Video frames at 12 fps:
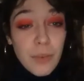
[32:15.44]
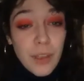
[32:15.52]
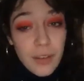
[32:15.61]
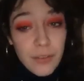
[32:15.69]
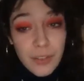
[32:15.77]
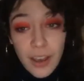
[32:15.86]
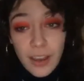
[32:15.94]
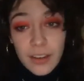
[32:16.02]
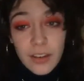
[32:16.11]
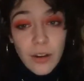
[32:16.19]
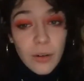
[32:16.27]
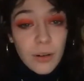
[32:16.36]
if
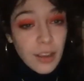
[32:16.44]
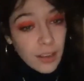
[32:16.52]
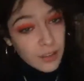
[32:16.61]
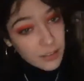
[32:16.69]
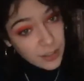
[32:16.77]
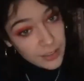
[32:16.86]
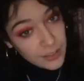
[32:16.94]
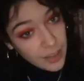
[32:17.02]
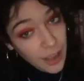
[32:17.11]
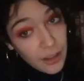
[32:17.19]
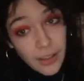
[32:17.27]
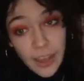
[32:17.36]
I go to like
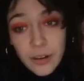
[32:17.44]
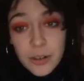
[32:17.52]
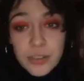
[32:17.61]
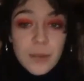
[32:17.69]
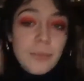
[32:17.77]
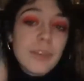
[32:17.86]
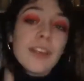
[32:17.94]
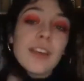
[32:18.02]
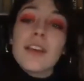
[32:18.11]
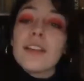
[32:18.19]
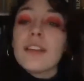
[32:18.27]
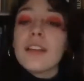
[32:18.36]
LA or
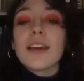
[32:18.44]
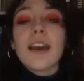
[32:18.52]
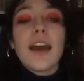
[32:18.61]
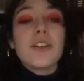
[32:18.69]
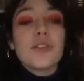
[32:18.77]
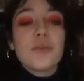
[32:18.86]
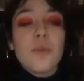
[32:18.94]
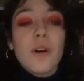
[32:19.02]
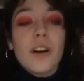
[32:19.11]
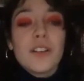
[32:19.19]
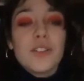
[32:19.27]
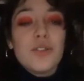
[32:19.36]
something, like I just
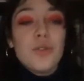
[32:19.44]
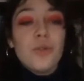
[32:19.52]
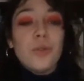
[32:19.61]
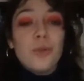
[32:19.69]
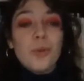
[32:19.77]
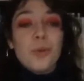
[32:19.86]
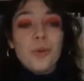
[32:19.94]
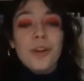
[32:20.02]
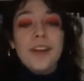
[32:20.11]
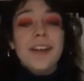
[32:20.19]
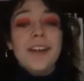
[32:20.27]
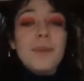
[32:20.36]
want to
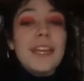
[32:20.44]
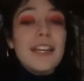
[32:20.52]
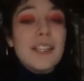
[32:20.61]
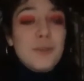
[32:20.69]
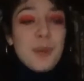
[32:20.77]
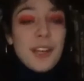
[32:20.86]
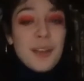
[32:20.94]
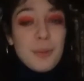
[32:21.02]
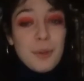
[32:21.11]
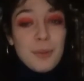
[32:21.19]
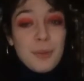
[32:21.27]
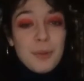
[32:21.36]
meet as
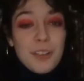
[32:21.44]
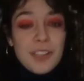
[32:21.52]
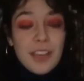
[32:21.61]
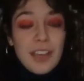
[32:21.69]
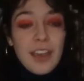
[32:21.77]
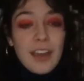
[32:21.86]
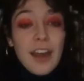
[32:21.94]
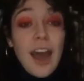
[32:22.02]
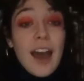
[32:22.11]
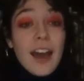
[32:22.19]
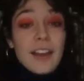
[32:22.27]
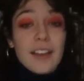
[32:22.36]
many people as I can.
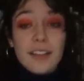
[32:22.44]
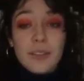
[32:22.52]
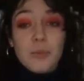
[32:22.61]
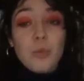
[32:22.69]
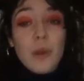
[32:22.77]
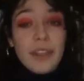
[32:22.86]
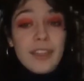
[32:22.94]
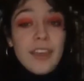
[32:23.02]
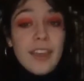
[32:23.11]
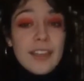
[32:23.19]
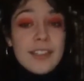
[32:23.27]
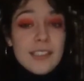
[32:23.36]
I with
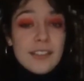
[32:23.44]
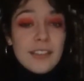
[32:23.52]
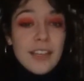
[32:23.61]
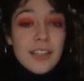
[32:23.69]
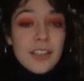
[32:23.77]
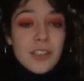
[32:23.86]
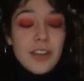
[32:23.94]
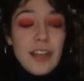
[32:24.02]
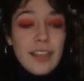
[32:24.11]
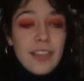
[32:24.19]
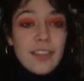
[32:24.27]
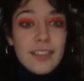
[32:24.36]
the installation, I
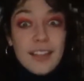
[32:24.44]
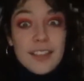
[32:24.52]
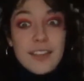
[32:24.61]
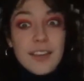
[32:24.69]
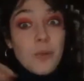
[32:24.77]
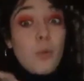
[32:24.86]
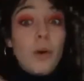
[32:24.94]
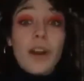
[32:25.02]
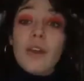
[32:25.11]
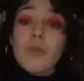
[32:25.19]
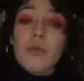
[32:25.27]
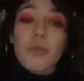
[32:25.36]
think that's like what I
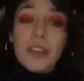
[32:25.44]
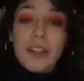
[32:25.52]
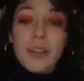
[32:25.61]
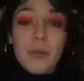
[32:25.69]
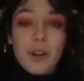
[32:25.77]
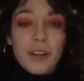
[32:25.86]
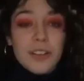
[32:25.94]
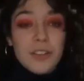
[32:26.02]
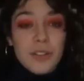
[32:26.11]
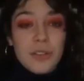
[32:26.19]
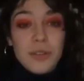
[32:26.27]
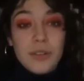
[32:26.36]
really want to
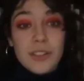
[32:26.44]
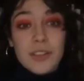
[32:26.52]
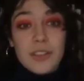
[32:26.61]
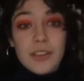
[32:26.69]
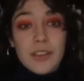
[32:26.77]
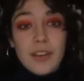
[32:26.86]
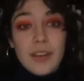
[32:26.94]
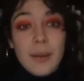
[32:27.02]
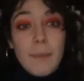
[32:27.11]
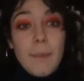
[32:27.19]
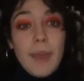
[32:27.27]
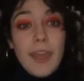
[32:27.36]
do is
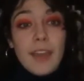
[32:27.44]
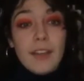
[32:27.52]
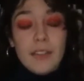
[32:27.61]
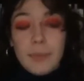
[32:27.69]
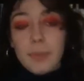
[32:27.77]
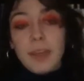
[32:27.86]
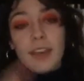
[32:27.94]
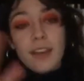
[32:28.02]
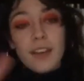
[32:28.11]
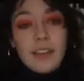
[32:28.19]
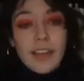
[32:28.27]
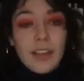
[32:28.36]
make like
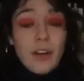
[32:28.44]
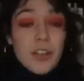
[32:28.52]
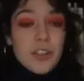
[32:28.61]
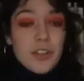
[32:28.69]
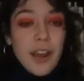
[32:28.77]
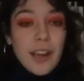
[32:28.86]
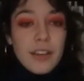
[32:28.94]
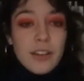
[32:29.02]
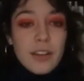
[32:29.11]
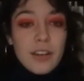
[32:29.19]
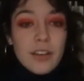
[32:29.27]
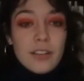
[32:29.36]
be like an art
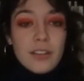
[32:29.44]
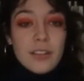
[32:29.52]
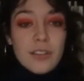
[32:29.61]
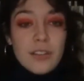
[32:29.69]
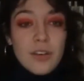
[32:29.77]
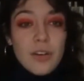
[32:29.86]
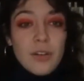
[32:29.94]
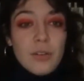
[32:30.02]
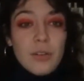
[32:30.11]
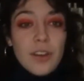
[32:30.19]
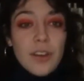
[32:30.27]
director. So